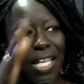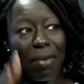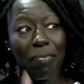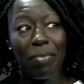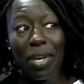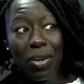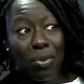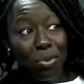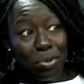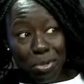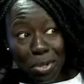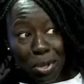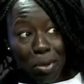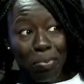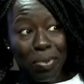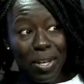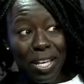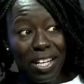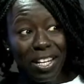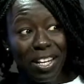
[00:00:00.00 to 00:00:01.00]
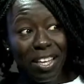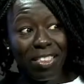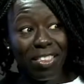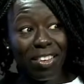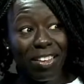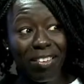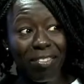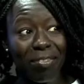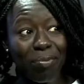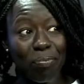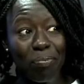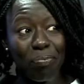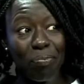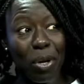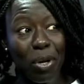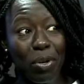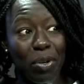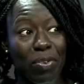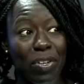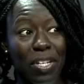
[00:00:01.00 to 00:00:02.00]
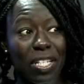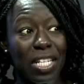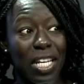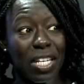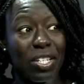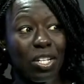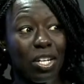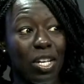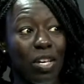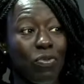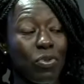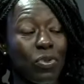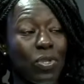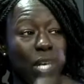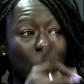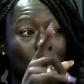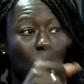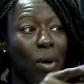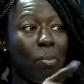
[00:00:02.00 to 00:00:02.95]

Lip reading: Because that may also be another bone of contention. If you